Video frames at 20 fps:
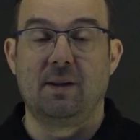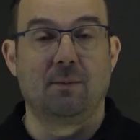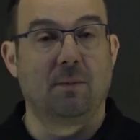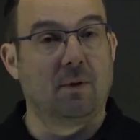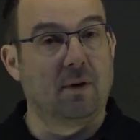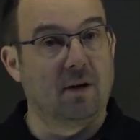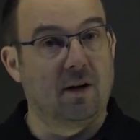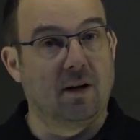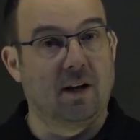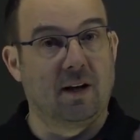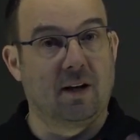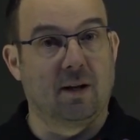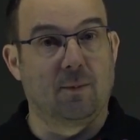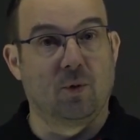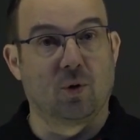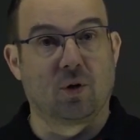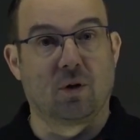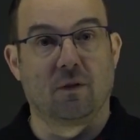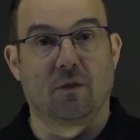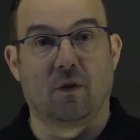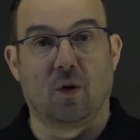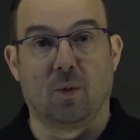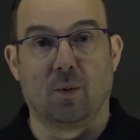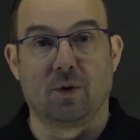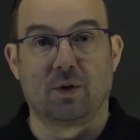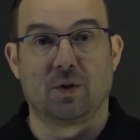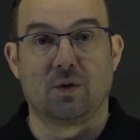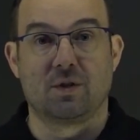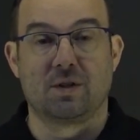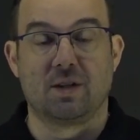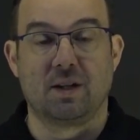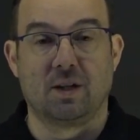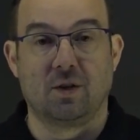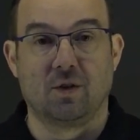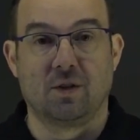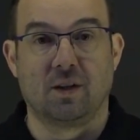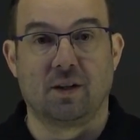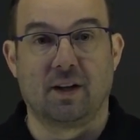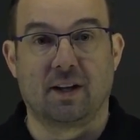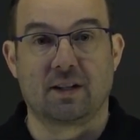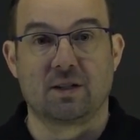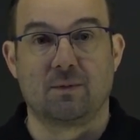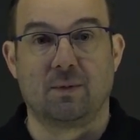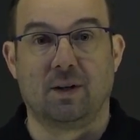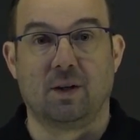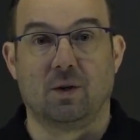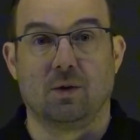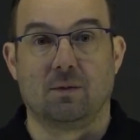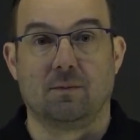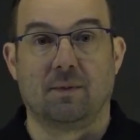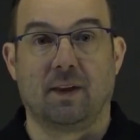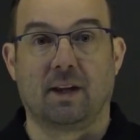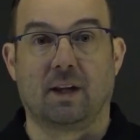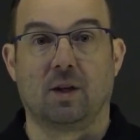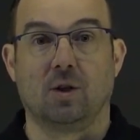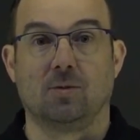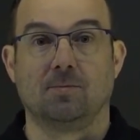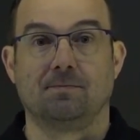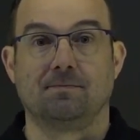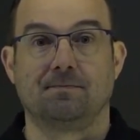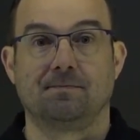team, and I'm looking forward to seeing you in the next video. Thank you.